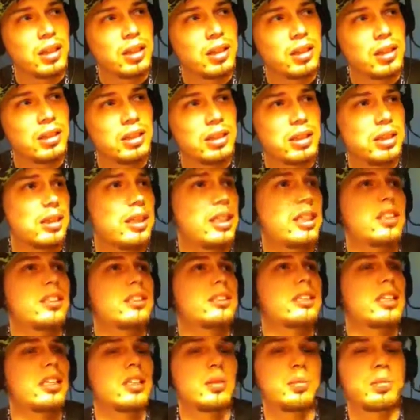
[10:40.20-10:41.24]
the
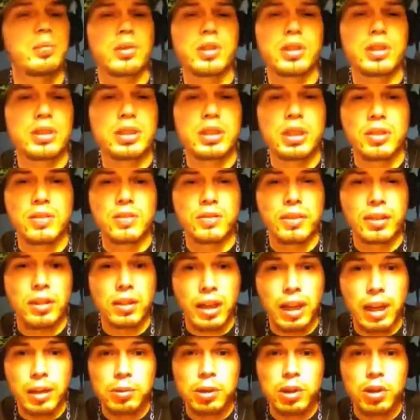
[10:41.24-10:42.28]
scenarios that you put yourself in
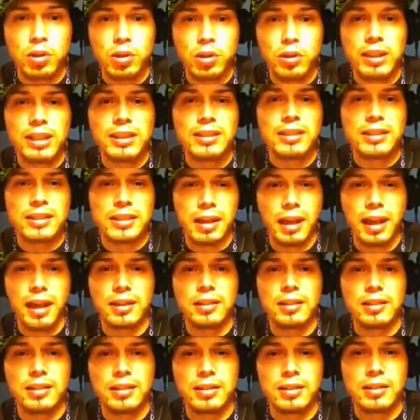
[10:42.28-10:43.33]
are absolutely
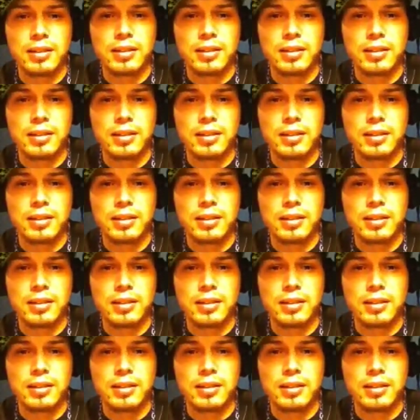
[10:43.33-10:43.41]
insane.